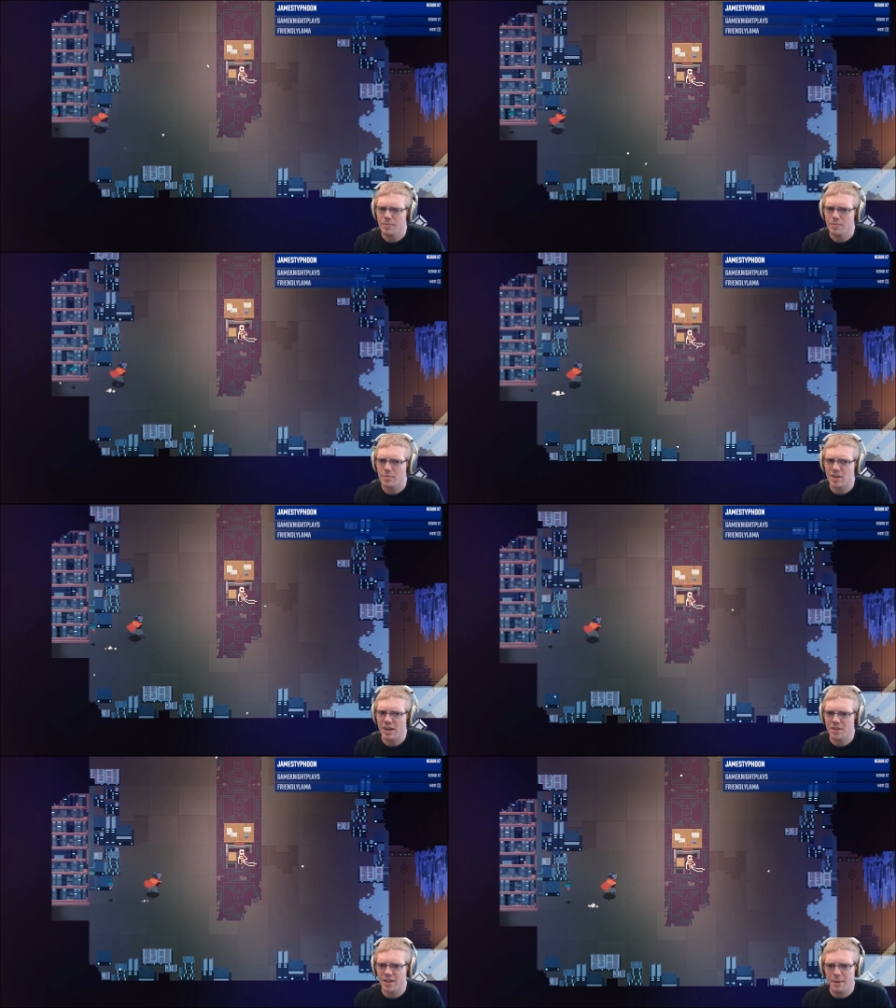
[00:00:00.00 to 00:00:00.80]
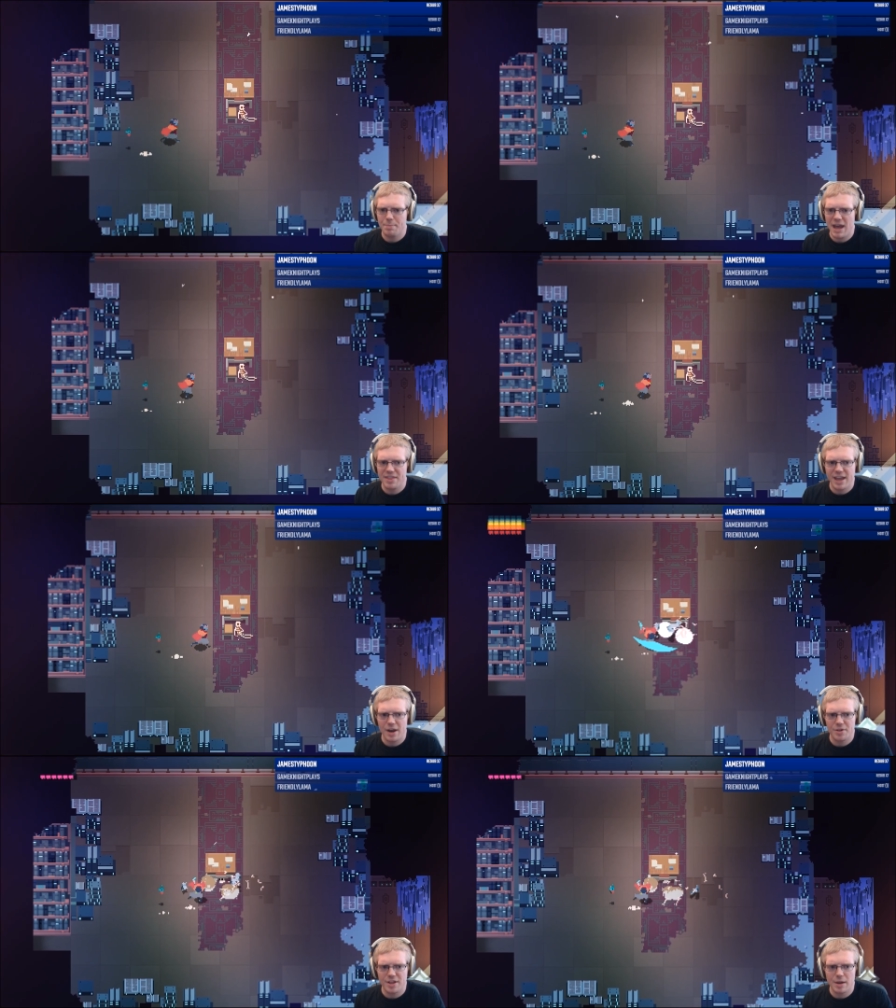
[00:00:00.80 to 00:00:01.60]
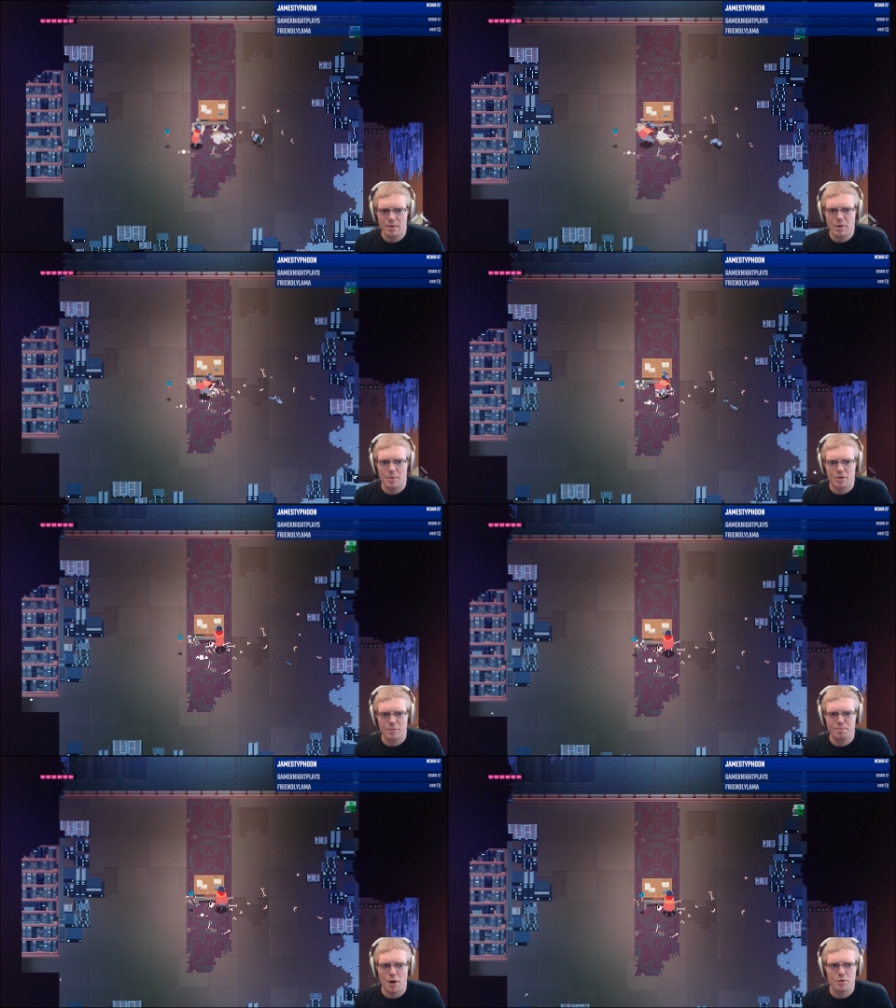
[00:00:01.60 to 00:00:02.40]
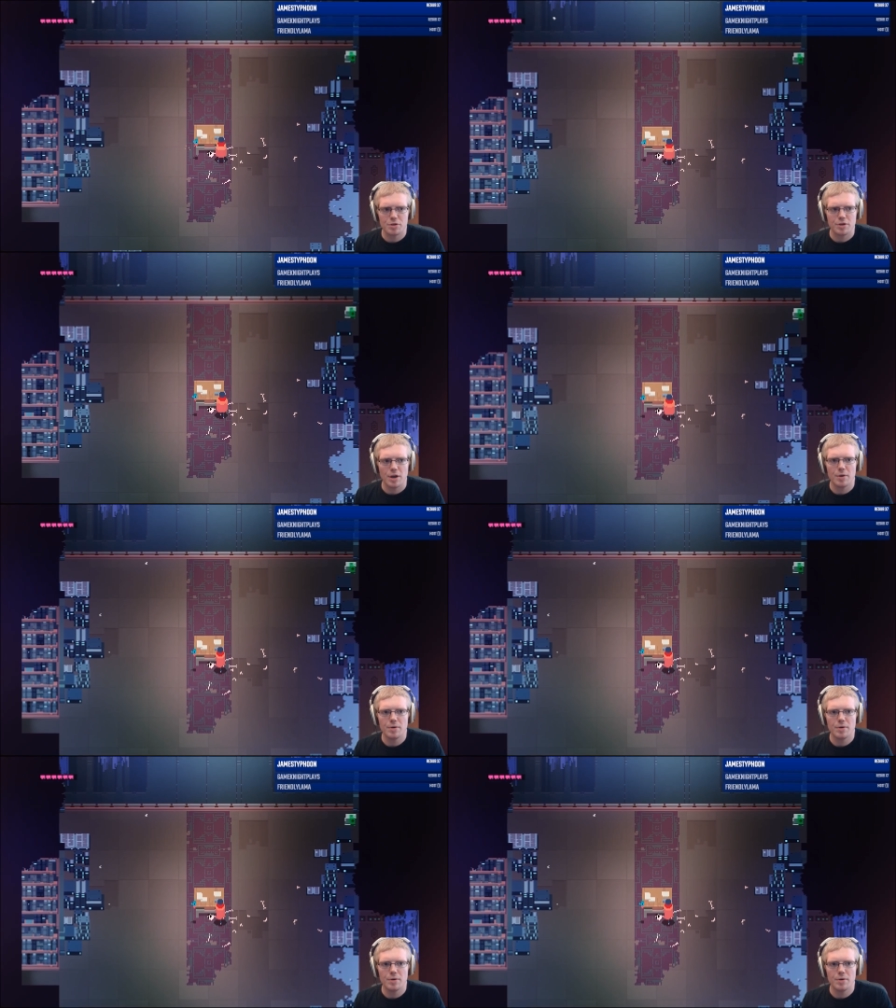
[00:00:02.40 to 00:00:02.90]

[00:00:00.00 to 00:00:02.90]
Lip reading: Is that a side path again, or is that where we're supposed to go?